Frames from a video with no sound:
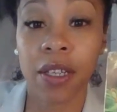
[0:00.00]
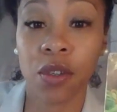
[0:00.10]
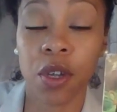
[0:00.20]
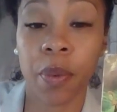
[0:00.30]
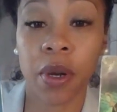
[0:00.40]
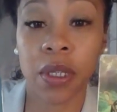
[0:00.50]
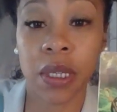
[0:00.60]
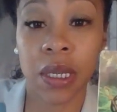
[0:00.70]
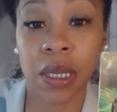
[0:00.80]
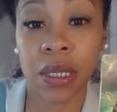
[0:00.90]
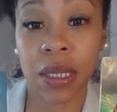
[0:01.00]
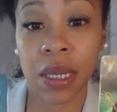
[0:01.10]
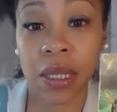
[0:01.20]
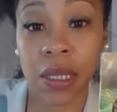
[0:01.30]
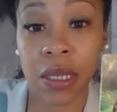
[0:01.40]
So your person is
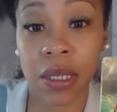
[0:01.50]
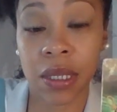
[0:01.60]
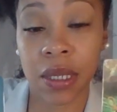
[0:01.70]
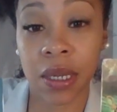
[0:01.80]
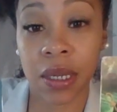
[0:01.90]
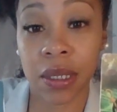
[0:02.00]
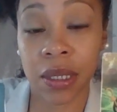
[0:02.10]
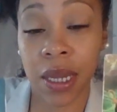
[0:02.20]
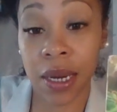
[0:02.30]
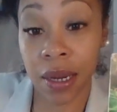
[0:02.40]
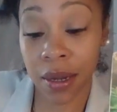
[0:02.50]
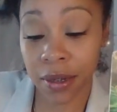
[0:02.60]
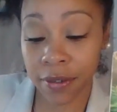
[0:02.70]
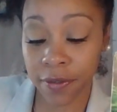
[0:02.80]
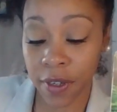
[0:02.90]
in this state
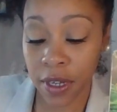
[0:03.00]
of,